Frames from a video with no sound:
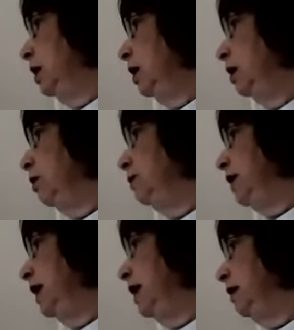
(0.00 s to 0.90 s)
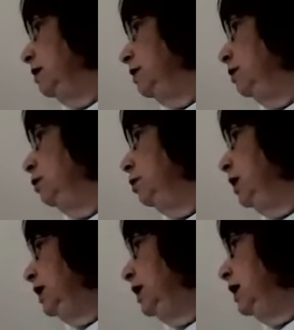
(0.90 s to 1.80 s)
It could be 8 and
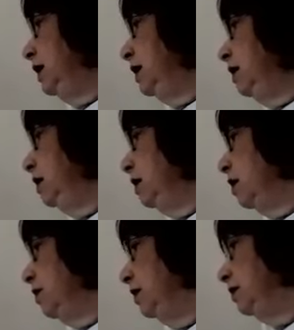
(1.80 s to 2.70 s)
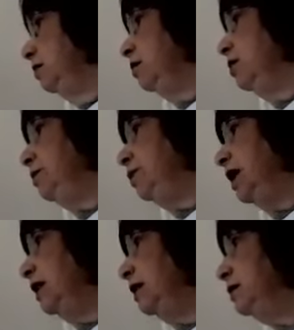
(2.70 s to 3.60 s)
3. These are all the
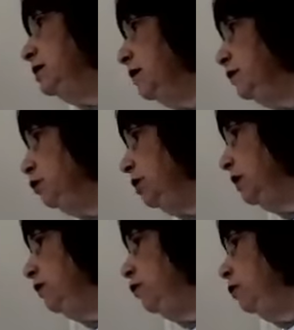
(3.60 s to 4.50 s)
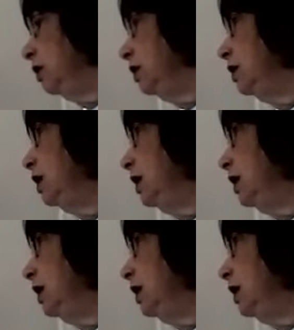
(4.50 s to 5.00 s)
products of 24.